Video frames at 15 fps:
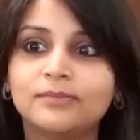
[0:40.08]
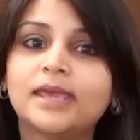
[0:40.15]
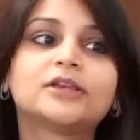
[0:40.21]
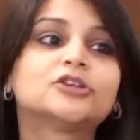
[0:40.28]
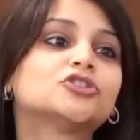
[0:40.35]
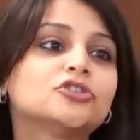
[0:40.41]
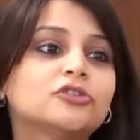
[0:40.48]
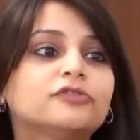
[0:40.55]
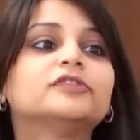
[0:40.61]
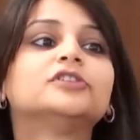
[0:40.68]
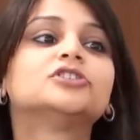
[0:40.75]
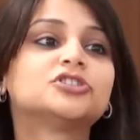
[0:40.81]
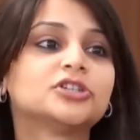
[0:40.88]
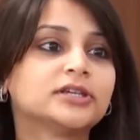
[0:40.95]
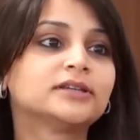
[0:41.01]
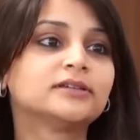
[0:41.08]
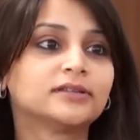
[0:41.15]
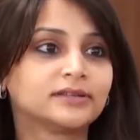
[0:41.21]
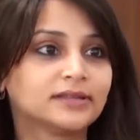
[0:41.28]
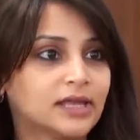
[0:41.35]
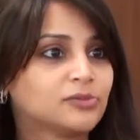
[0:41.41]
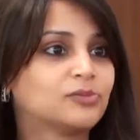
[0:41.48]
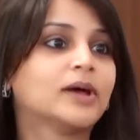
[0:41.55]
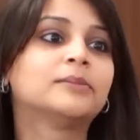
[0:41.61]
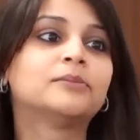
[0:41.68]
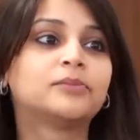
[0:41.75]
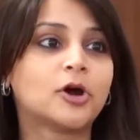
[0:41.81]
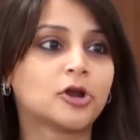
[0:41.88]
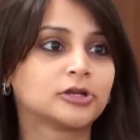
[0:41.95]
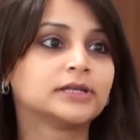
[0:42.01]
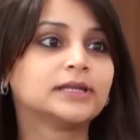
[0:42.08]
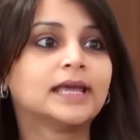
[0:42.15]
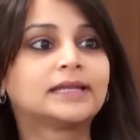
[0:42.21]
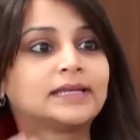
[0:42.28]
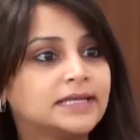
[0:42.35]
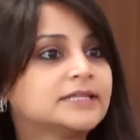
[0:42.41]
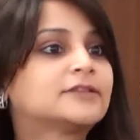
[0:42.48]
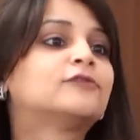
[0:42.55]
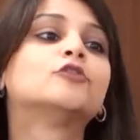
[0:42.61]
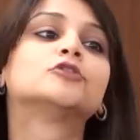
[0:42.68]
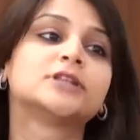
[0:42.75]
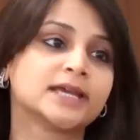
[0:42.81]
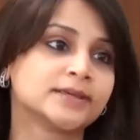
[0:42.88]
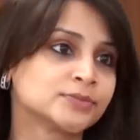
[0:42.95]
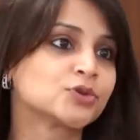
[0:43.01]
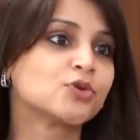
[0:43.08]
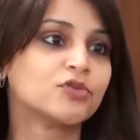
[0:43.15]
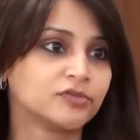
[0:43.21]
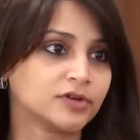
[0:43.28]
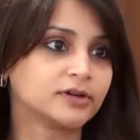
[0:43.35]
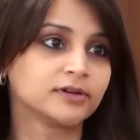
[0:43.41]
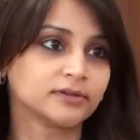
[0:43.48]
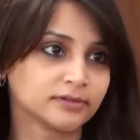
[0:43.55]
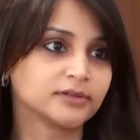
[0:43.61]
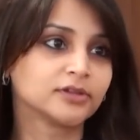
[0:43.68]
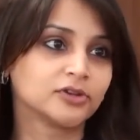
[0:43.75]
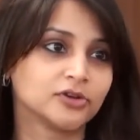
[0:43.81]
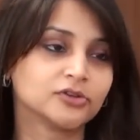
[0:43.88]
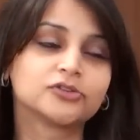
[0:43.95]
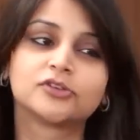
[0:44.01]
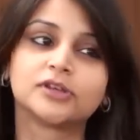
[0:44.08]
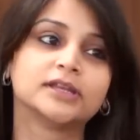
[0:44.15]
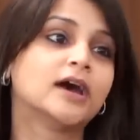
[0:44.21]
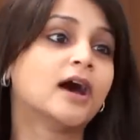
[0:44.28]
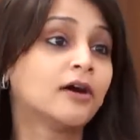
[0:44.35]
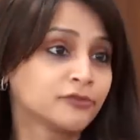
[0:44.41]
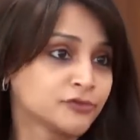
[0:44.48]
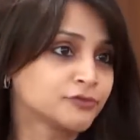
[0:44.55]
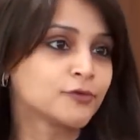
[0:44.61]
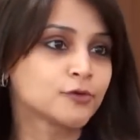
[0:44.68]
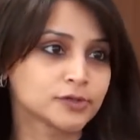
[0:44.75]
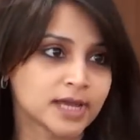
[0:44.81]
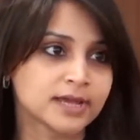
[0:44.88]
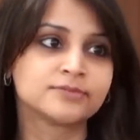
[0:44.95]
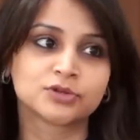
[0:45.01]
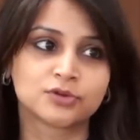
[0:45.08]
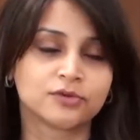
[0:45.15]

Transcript: Make sure you're finishing that one bottle at least 4 times over, 3.5 to 4 times